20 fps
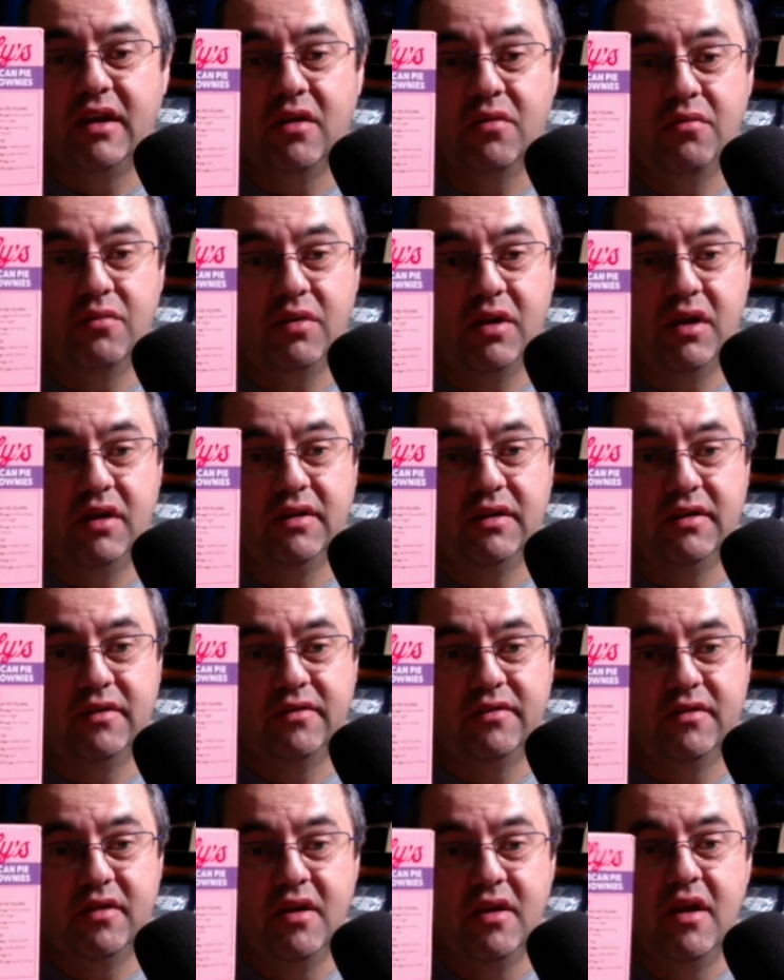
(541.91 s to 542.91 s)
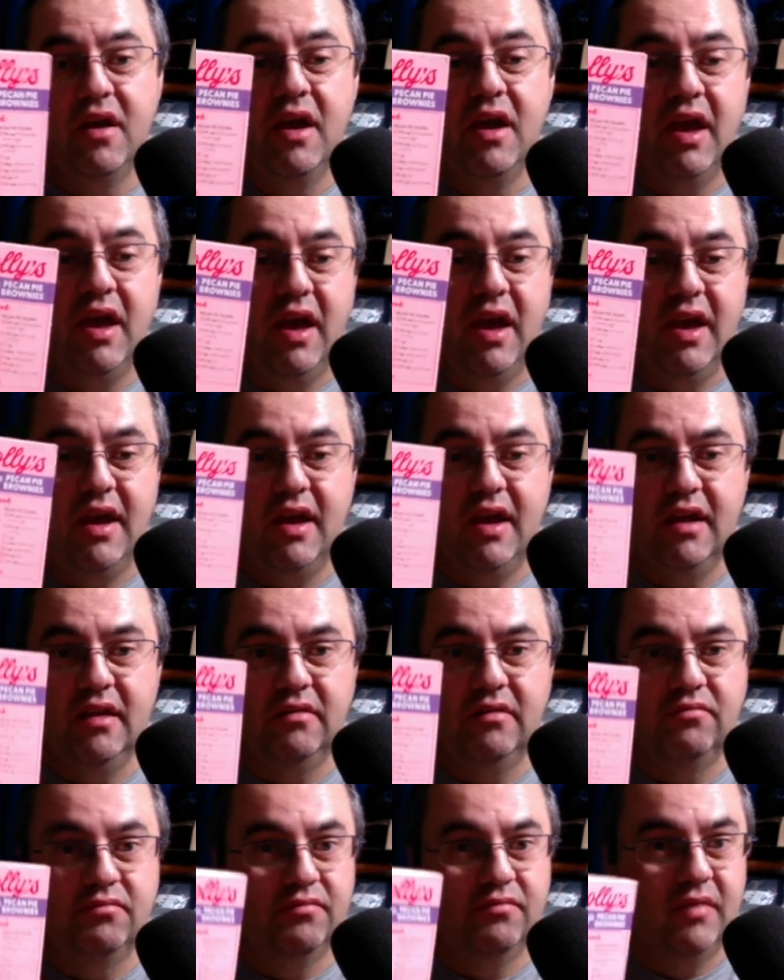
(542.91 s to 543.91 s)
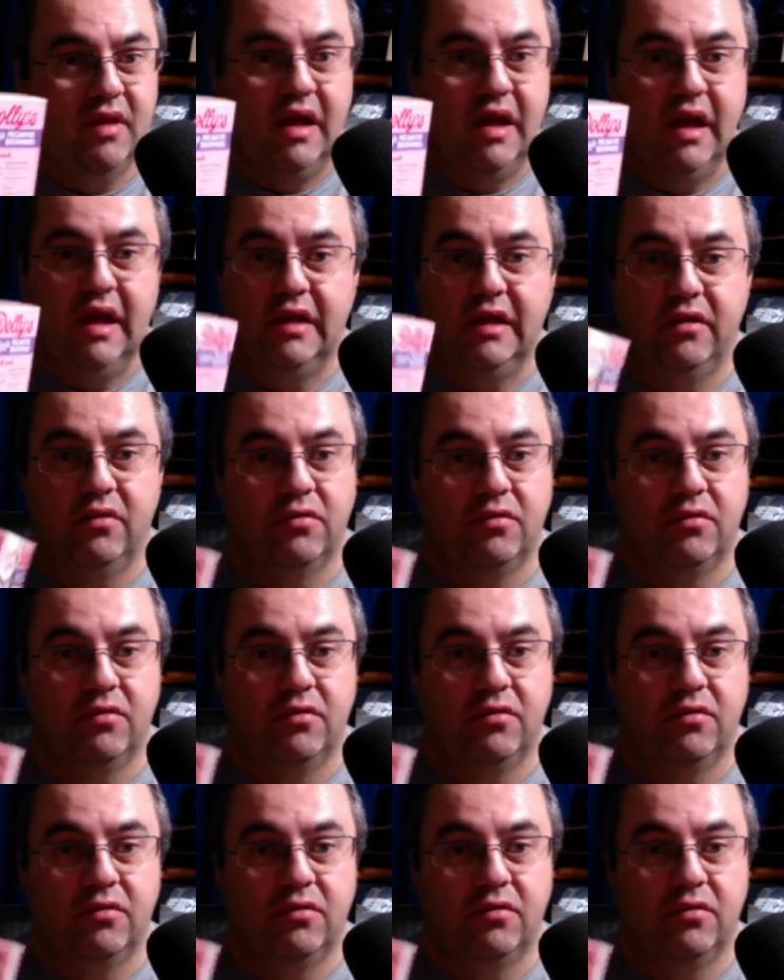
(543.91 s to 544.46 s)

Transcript: brownies. And I don't